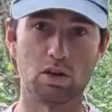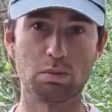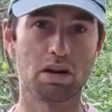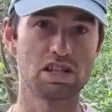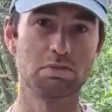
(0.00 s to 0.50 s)

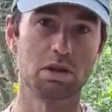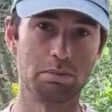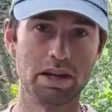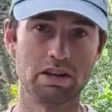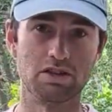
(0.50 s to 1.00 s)
no possible
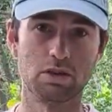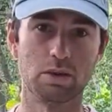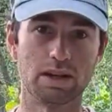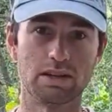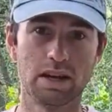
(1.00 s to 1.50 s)
opinion
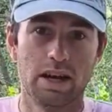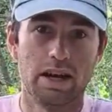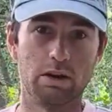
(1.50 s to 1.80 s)
to it,